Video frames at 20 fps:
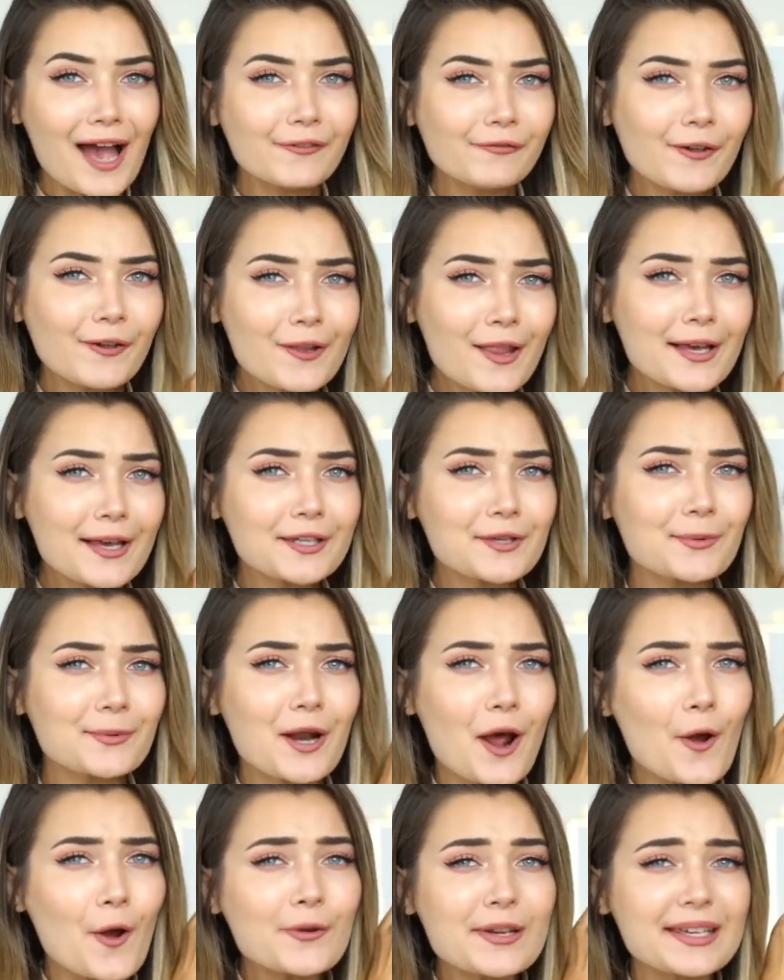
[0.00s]
I feel like you
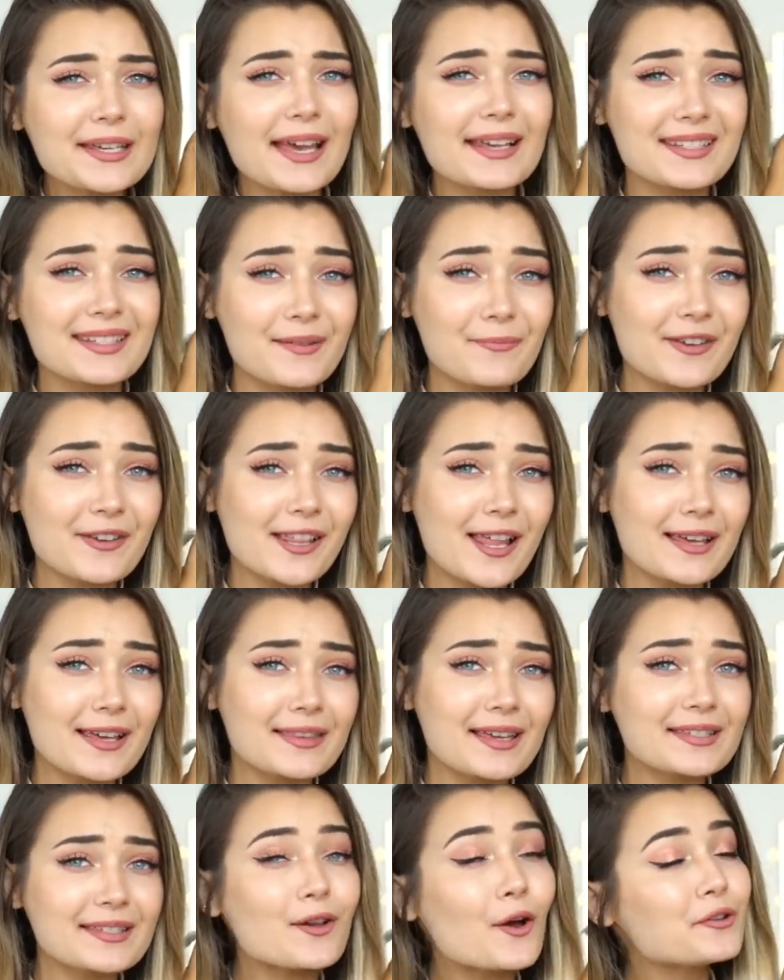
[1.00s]
would only get something like
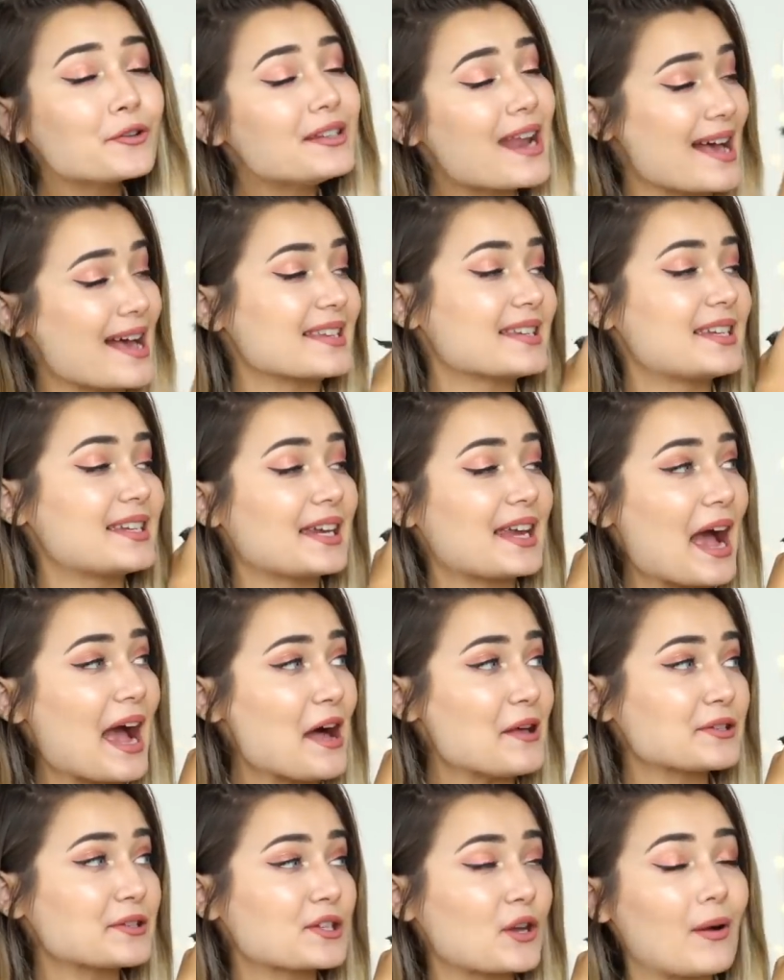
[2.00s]
this on Nasty
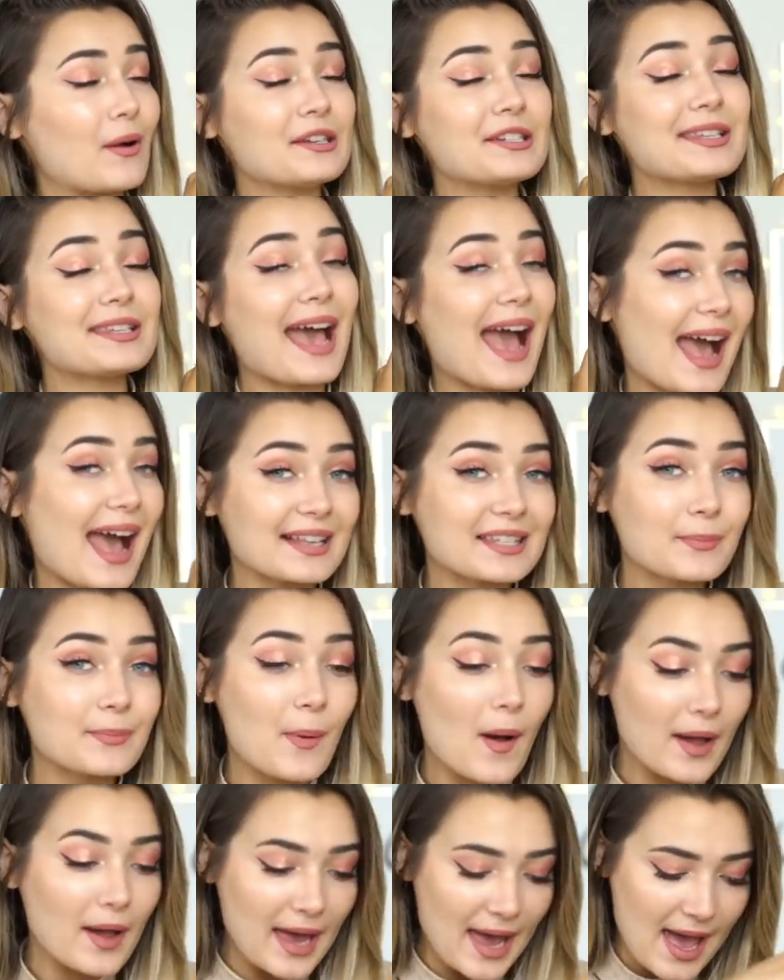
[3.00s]
Gal, so I just had to
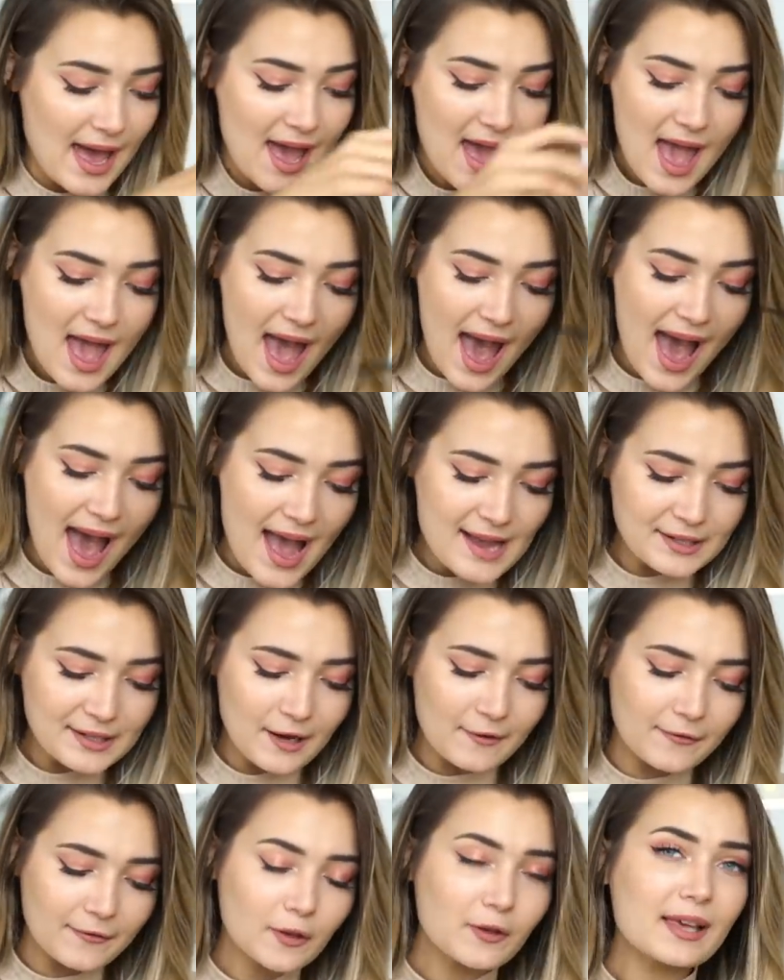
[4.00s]
buy it and
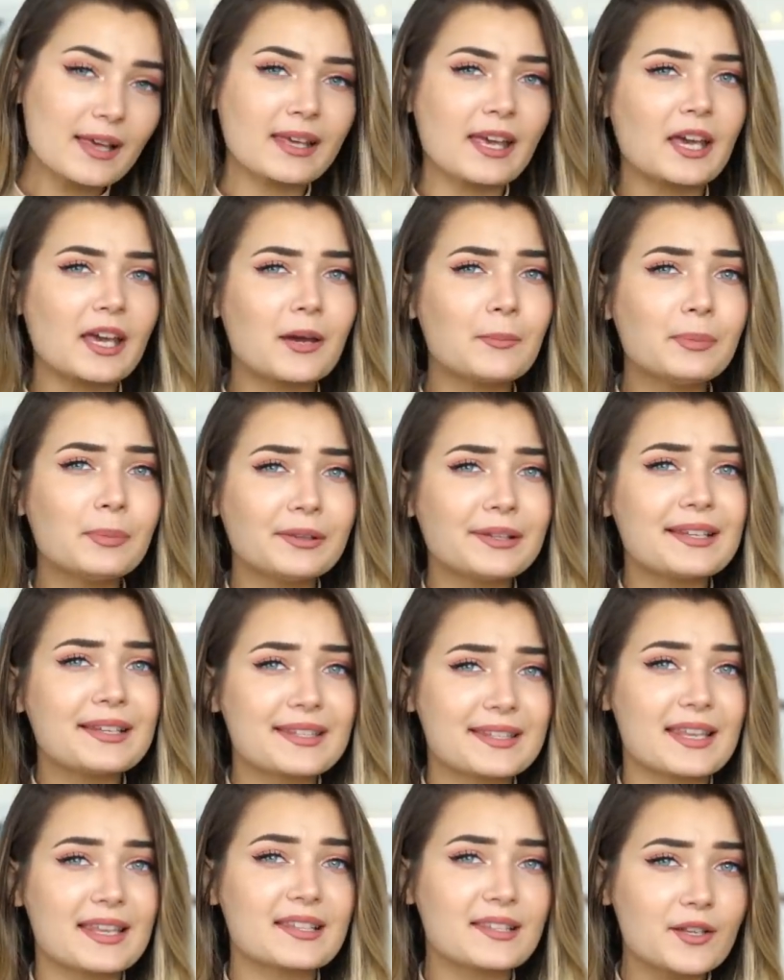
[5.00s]
I feel like it
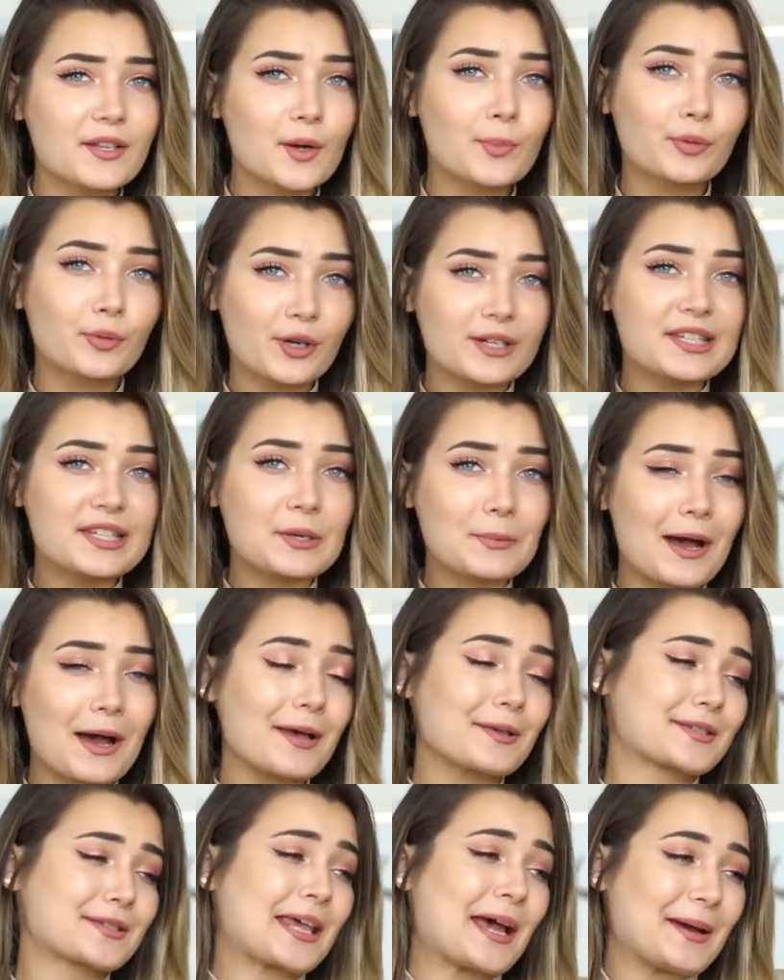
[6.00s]
completes this look pretty
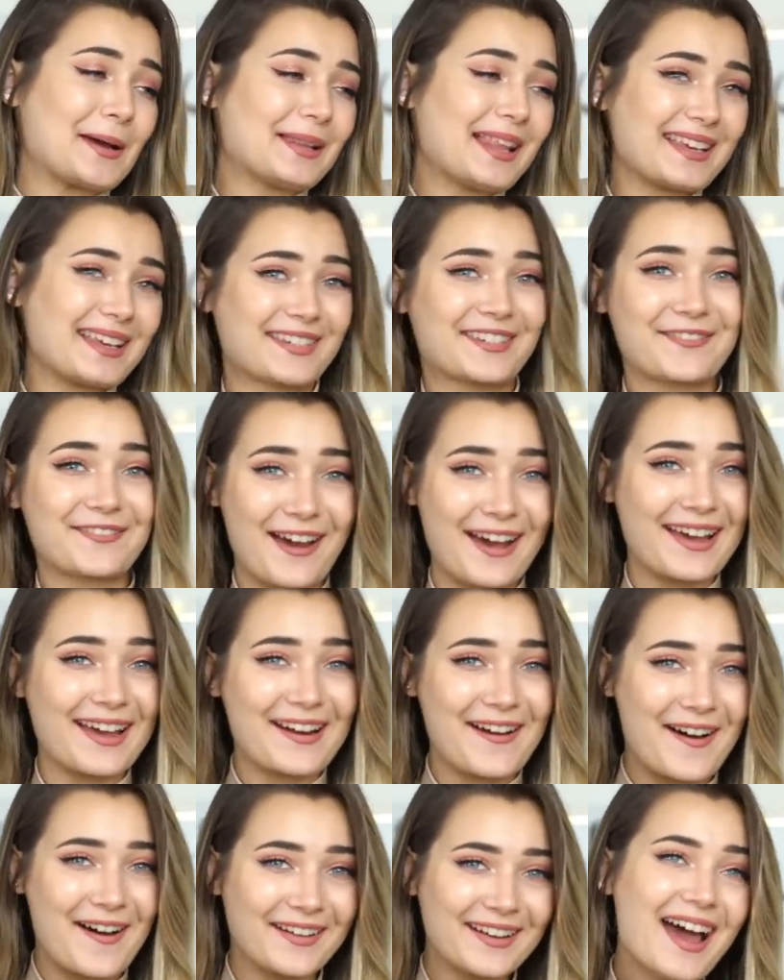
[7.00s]
well, so let's try
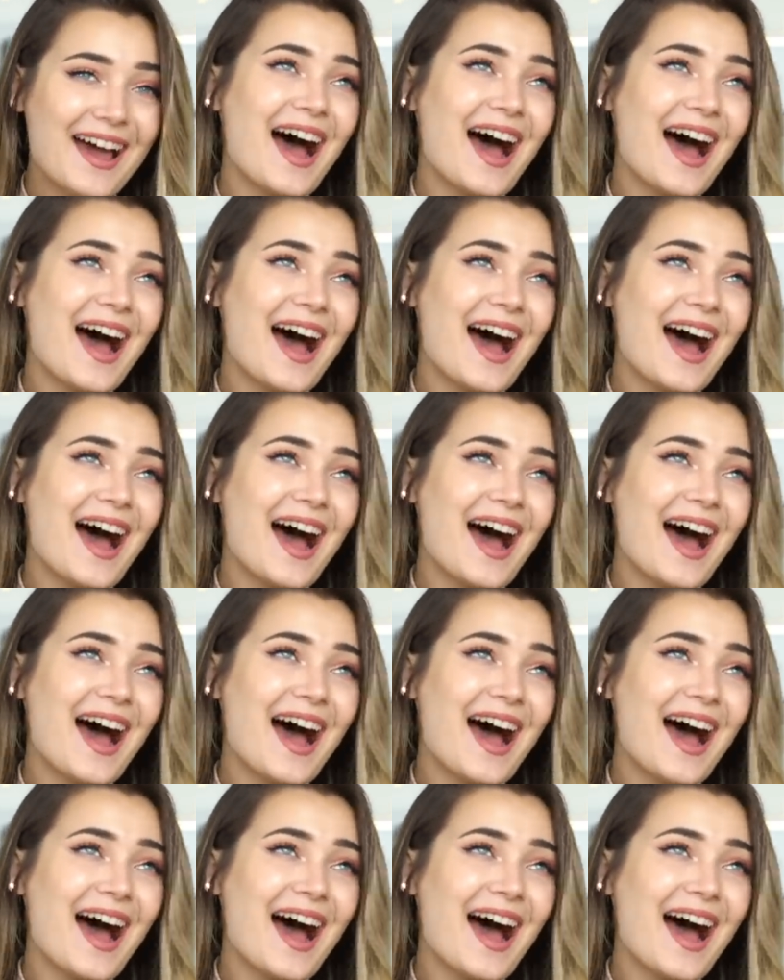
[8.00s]
it on.